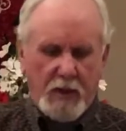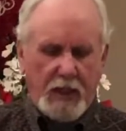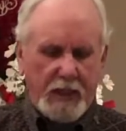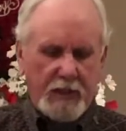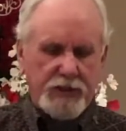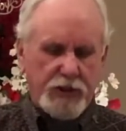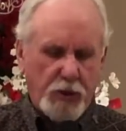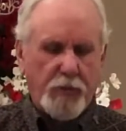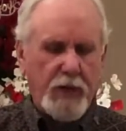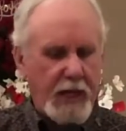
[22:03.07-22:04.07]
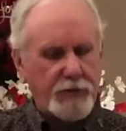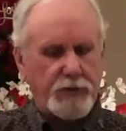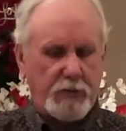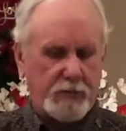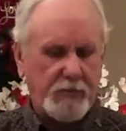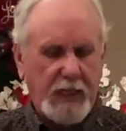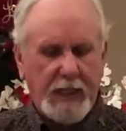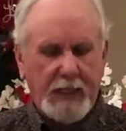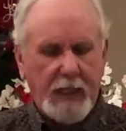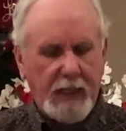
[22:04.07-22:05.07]
It is supernatural,
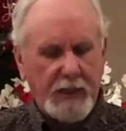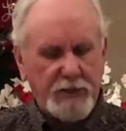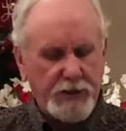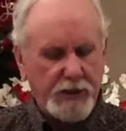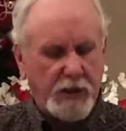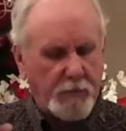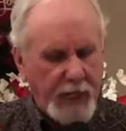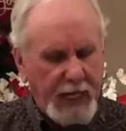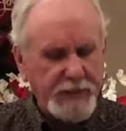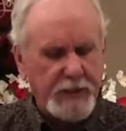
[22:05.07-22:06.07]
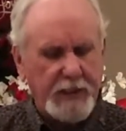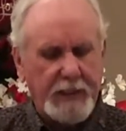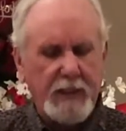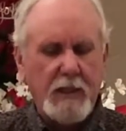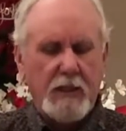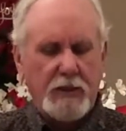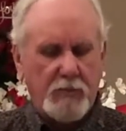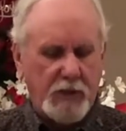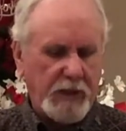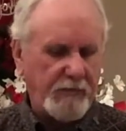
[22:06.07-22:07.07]
and it's just a capacity to
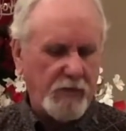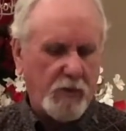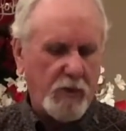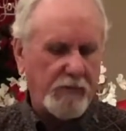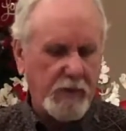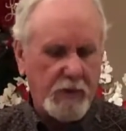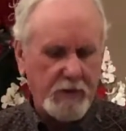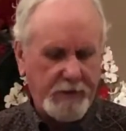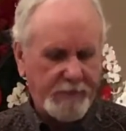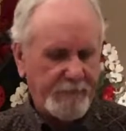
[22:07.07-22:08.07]
believe the word of God.